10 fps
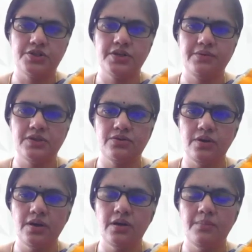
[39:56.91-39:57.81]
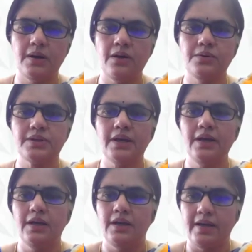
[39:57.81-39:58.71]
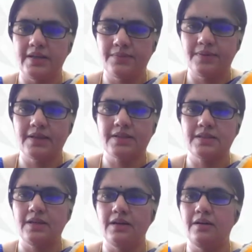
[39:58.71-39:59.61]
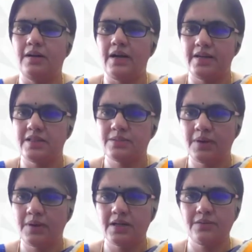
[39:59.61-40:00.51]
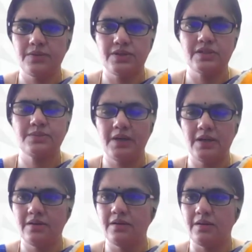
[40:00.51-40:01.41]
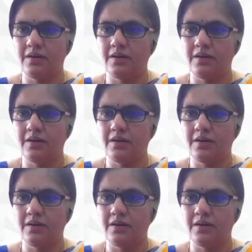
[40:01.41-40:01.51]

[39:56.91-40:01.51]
Shrey was talking about, as well as iSmart, which has been